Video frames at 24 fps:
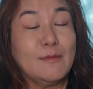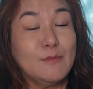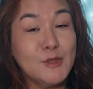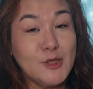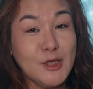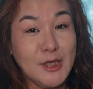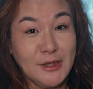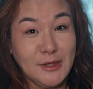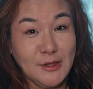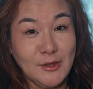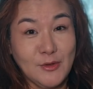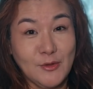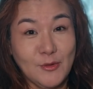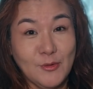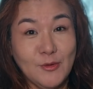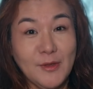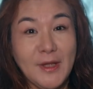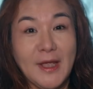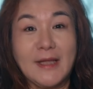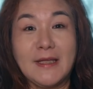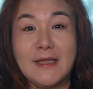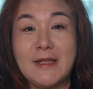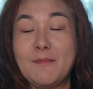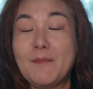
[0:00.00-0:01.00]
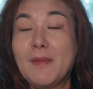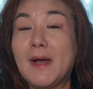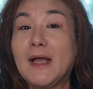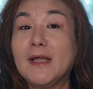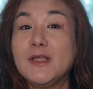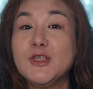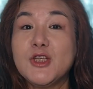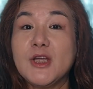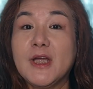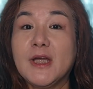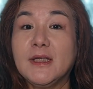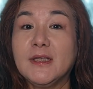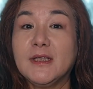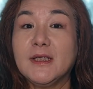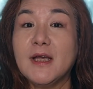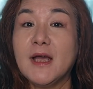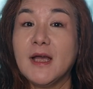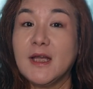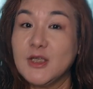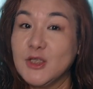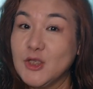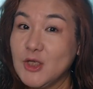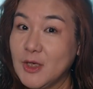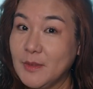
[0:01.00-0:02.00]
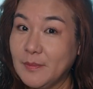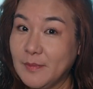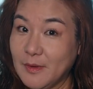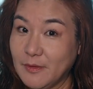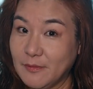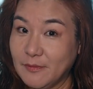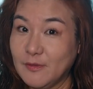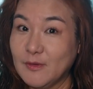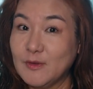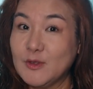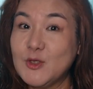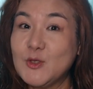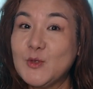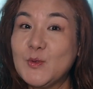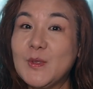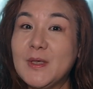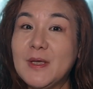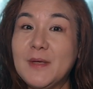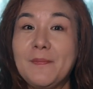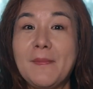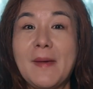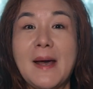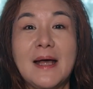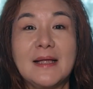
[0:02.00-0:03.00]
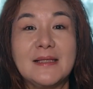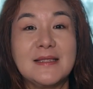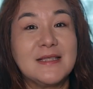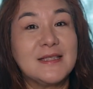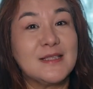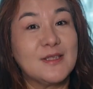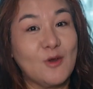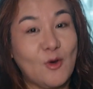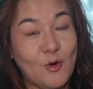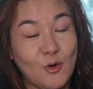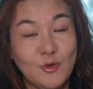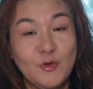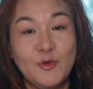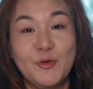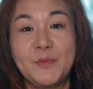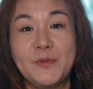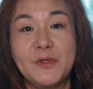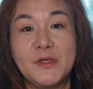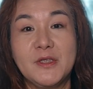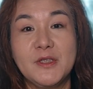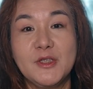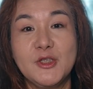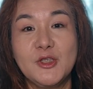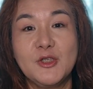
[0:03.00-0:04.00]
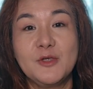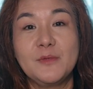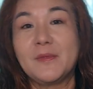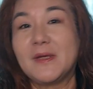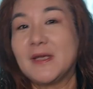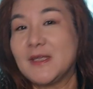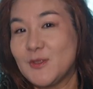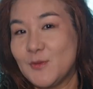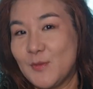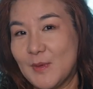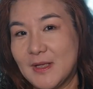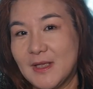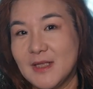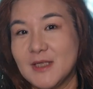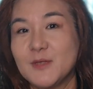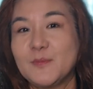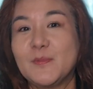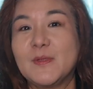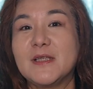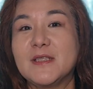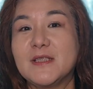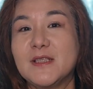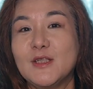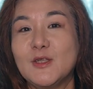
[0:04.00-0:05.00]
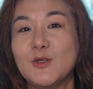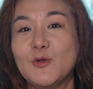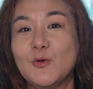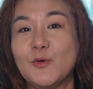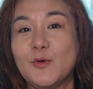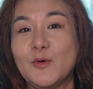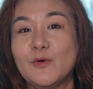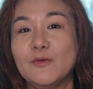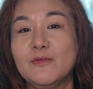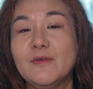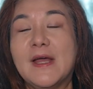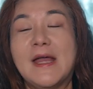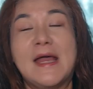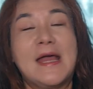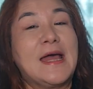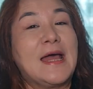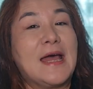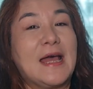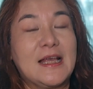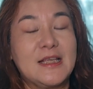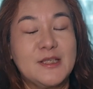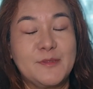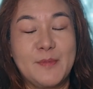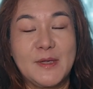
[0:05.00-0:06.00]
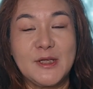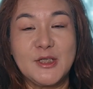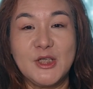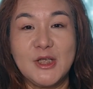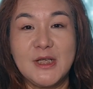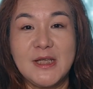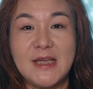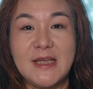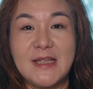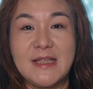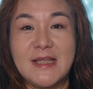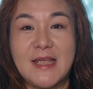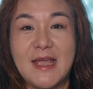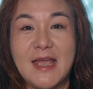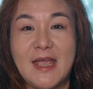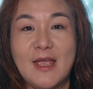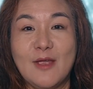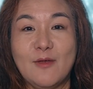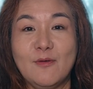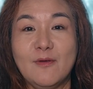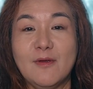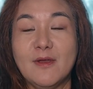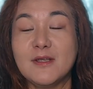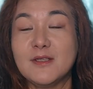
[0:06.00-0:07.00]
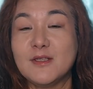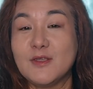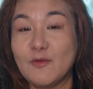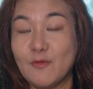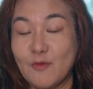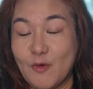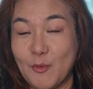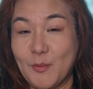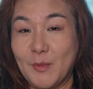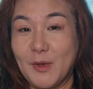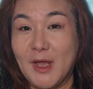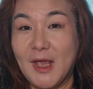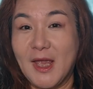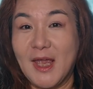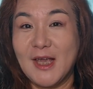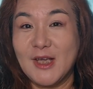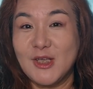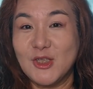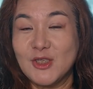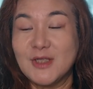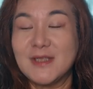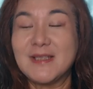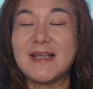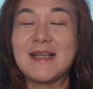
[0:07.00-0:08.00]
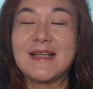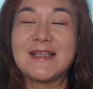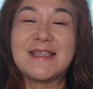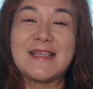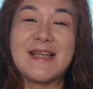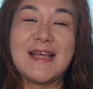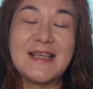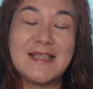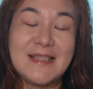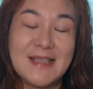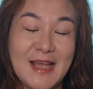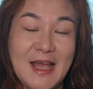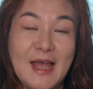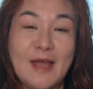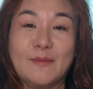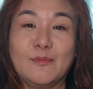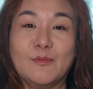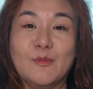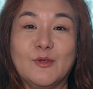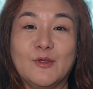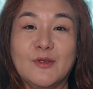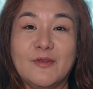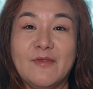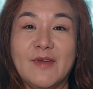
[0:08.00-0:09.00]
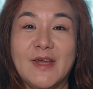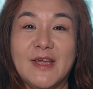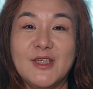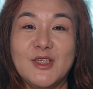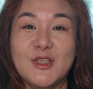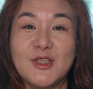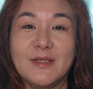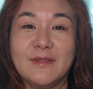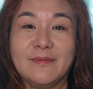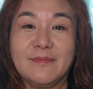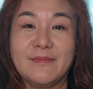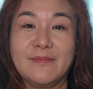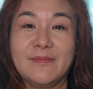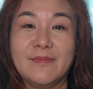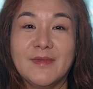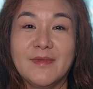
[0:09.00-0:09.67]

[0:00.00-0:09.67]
I'm Janet Yung, and in my channel I share about Feng Shui, Bazi, entrepreneurship as well as personal growth, especially in the areas of communication, success and motivation.